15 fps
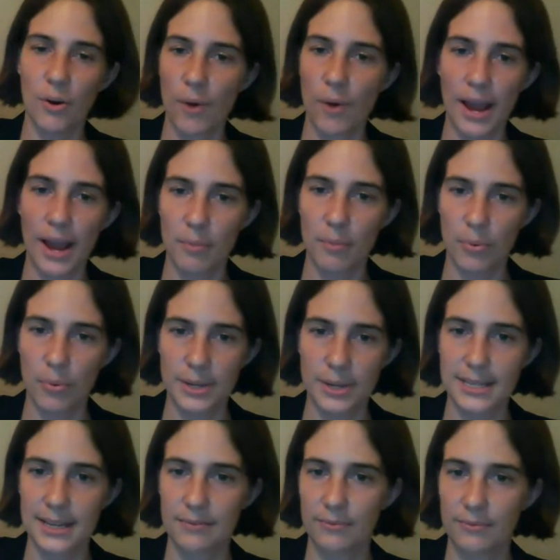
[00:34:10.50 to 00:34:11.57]
why the boys
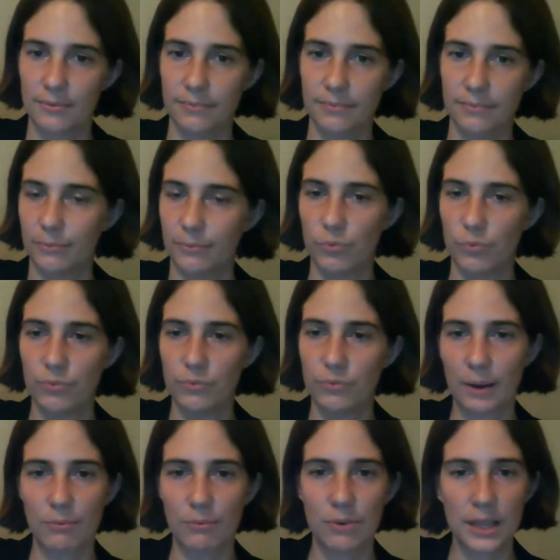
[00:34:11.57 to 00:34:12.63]
have
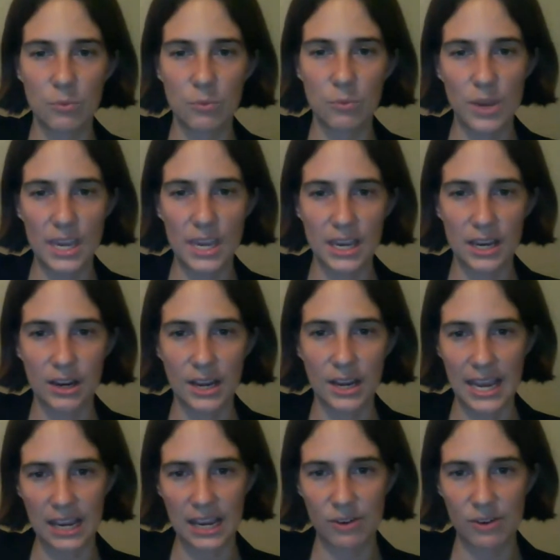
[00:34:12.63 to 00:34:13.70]
like really weak
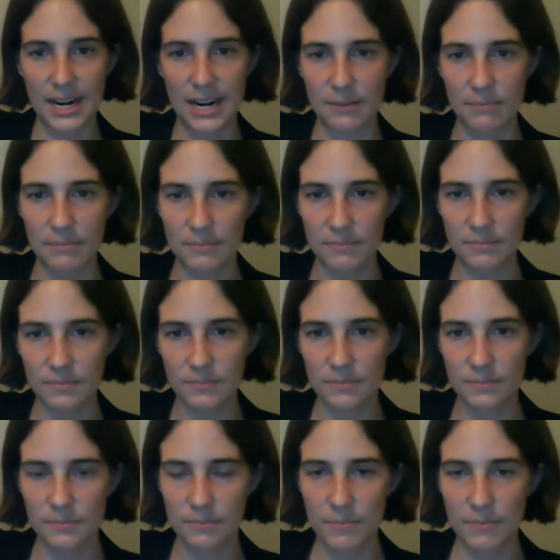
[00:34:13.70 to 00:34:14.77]
handwriting
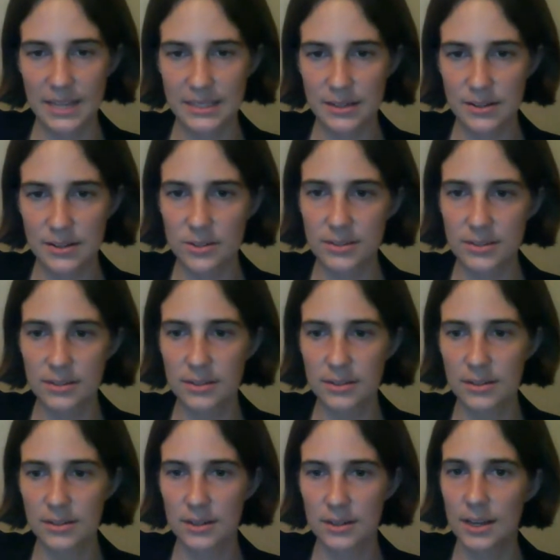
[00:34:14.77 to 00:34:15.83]
muscles,
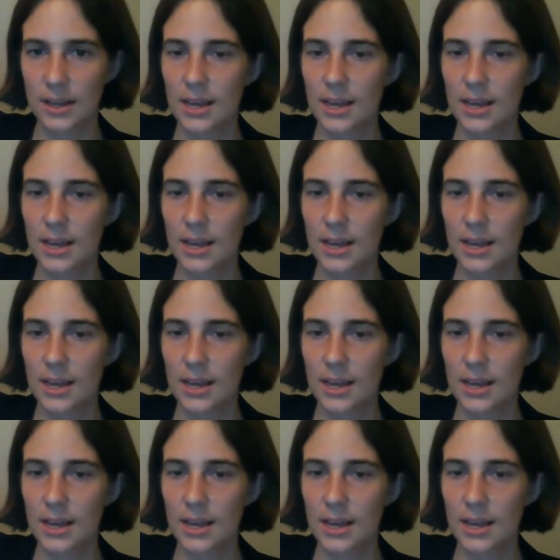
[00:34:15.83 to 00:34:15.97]
mm-hmm.